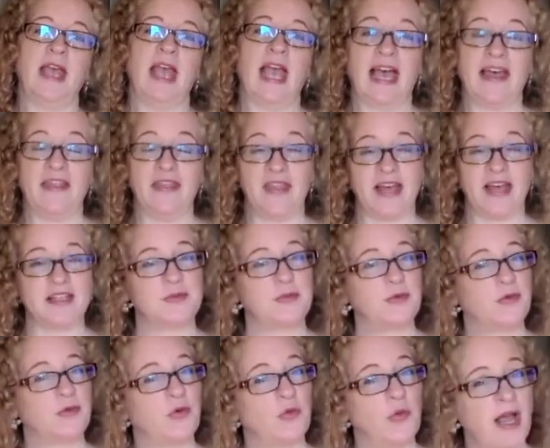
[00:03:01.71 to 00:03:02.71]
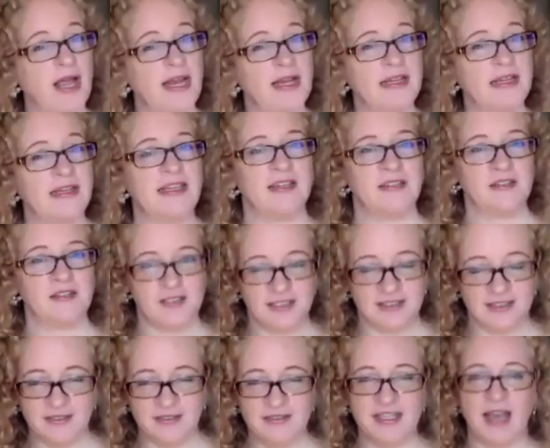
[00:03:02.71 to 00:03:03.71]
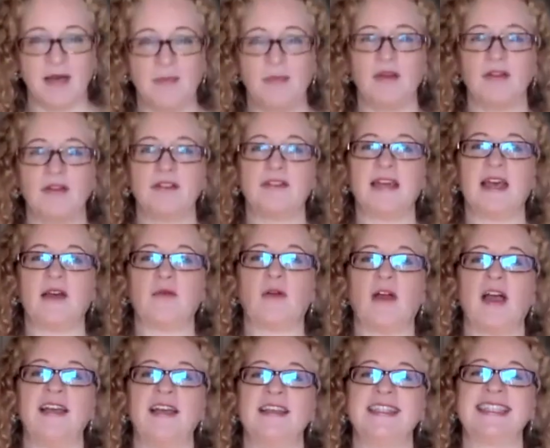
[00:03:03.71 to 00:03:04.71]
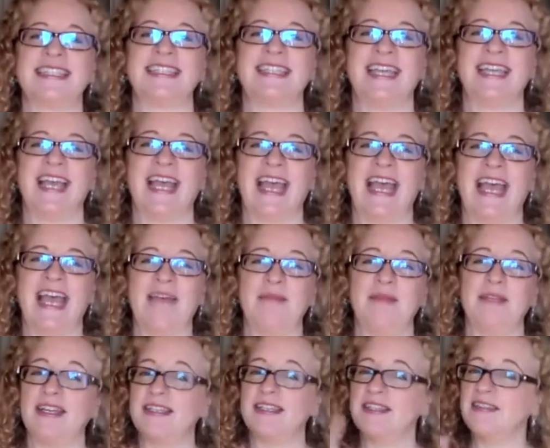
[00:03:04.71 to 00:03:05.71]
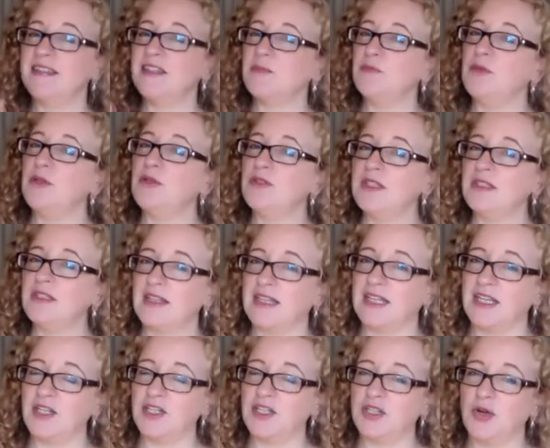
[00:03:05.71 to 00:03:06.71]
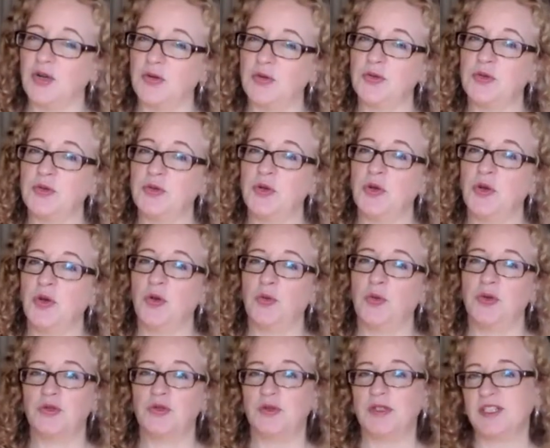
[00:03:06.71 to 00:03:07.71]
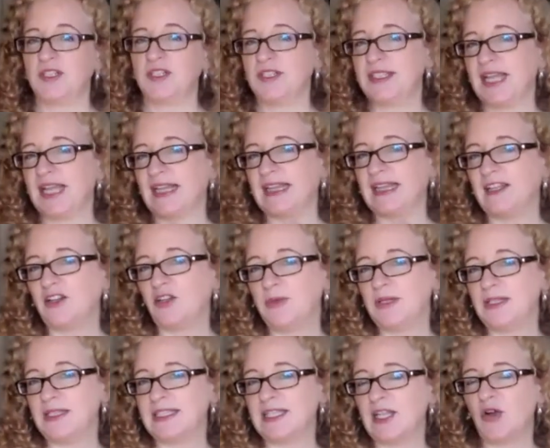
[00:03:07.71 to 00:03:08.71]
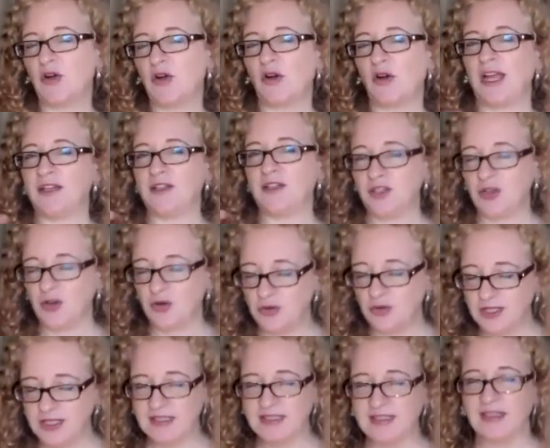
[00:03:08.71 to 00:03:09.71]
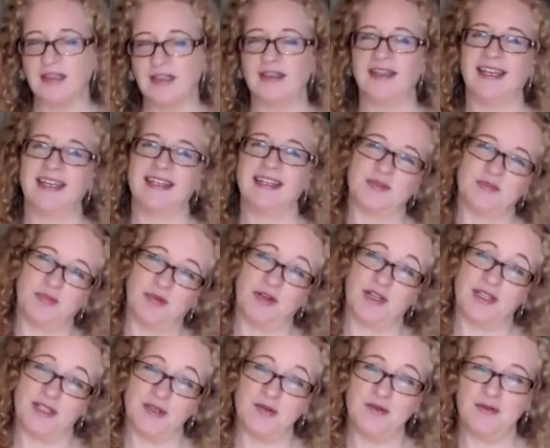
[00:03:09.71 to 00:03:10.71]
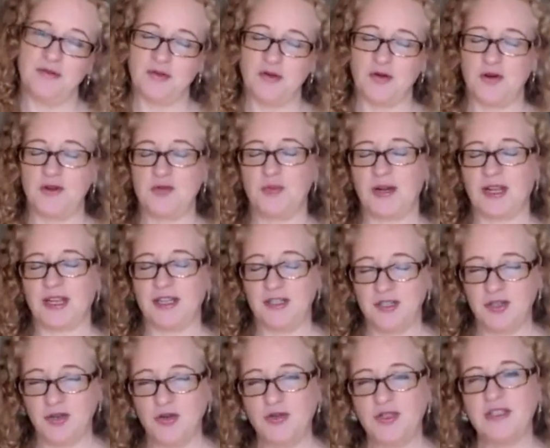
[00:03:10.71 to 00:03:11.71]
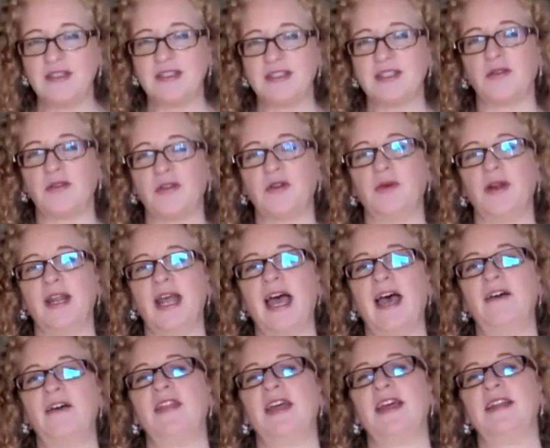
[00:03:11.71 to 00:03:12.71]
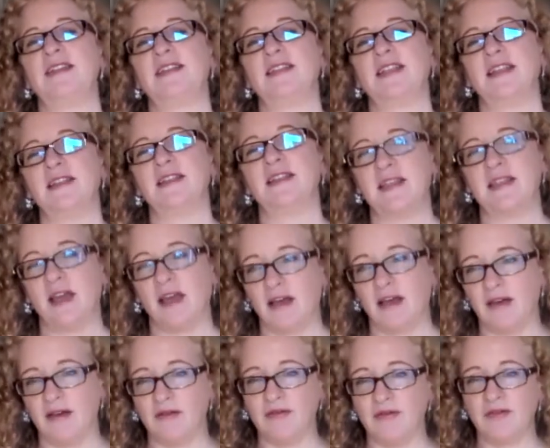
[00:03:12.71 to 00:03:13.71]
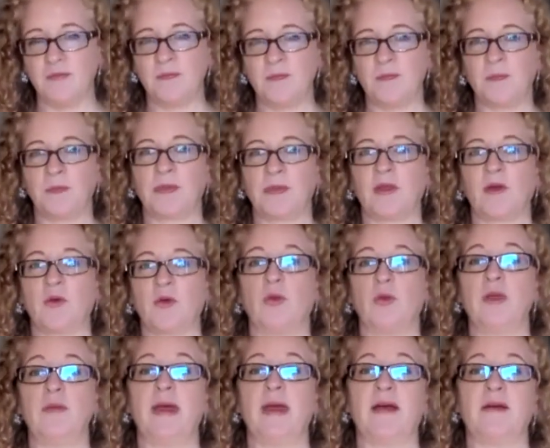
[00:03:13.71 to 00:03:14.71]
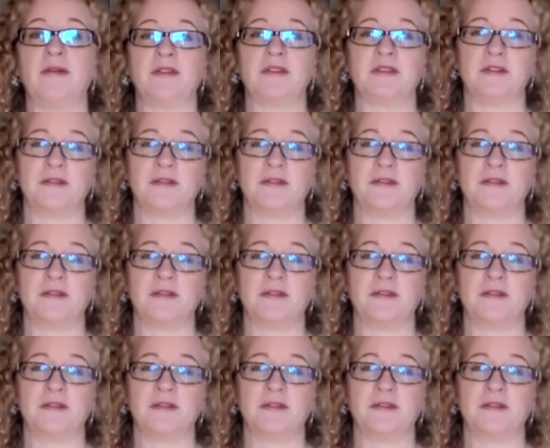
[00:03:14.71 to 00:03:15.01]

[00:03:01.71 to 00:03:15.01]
And that's what we're riding here to lift up onto that rise. And because of the music that I chose, which was just that little bit slower, I chose it. It's a pretty tune, of course, but I chose it so that it would have that sense of rebound